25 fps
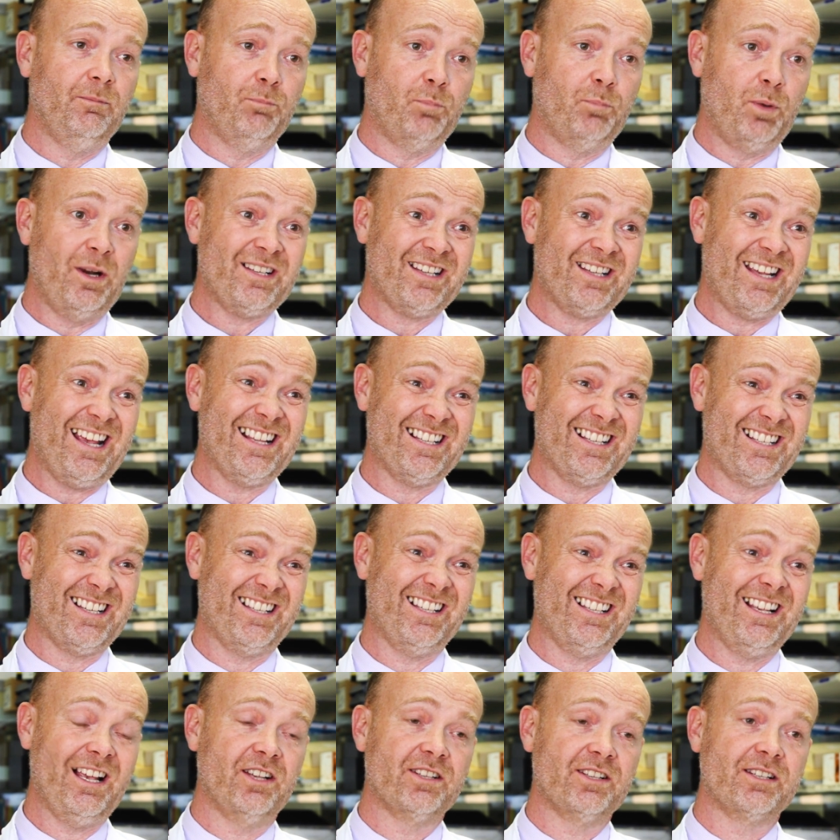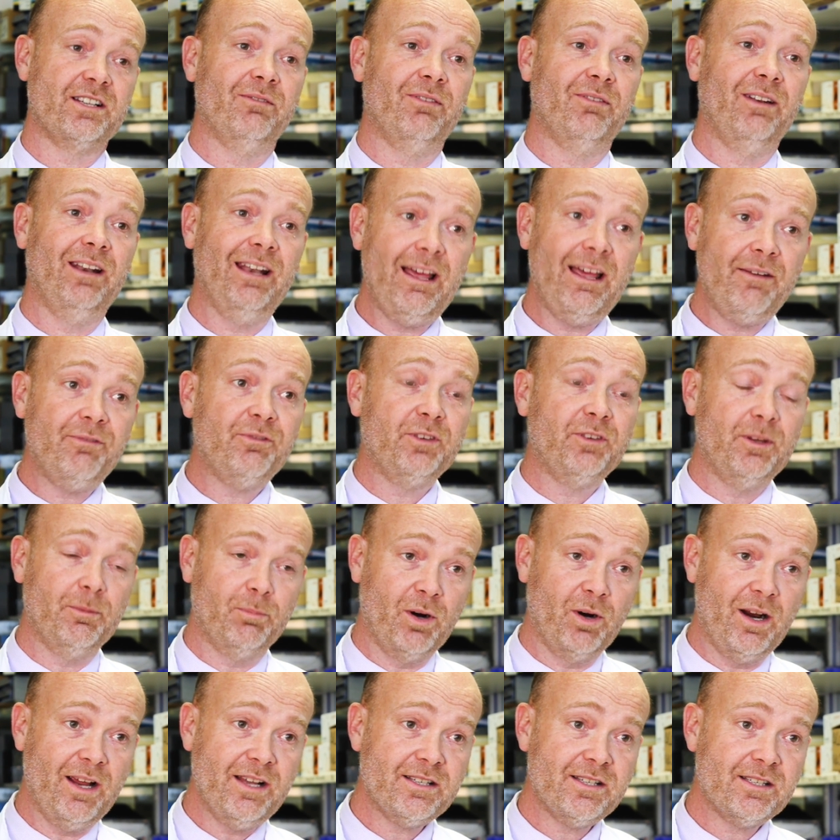breast cancer cells have left the
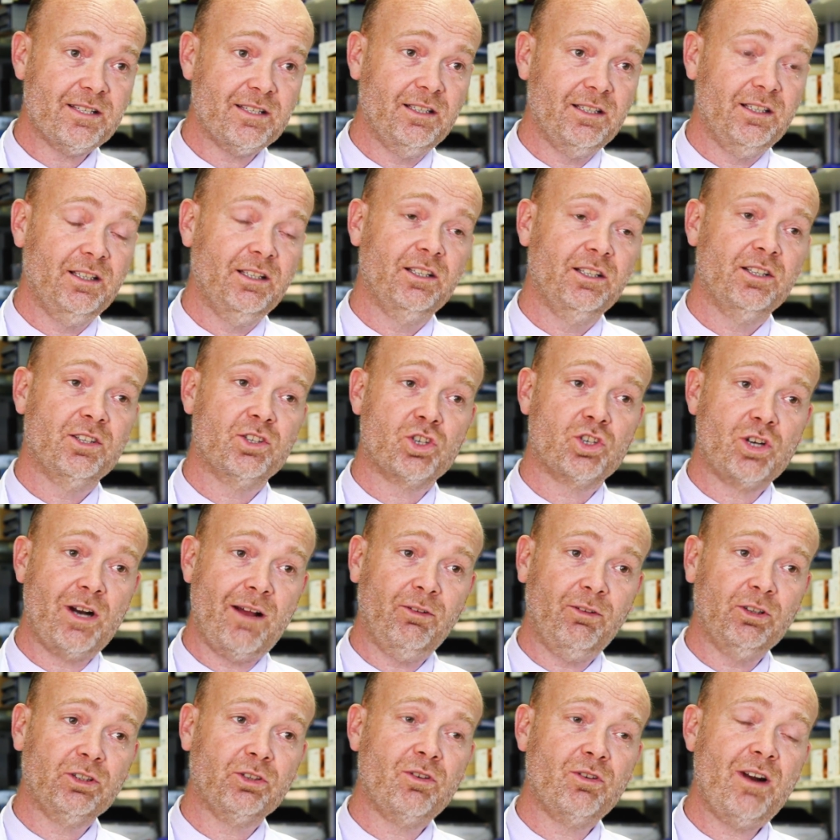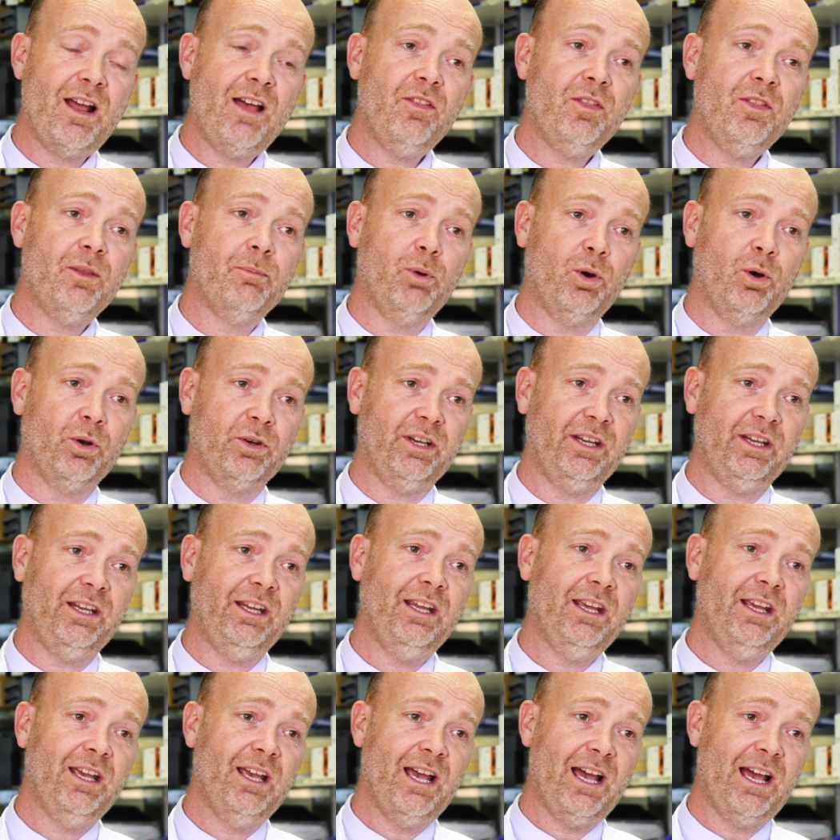breast, travelled around the body,